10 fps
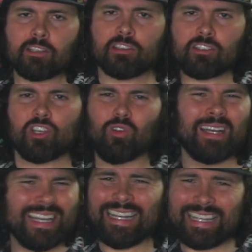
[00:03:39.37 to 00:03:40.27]
So
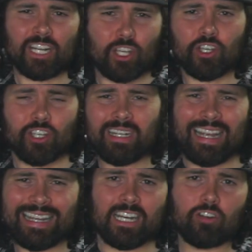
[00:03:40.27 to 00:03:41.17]
get a good
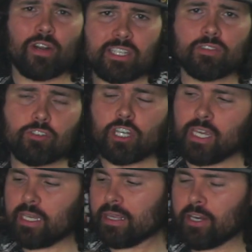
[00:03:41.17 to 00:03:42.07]
aggressive shake
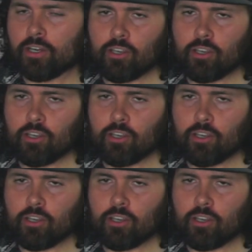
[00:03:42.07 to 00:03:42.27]
in there.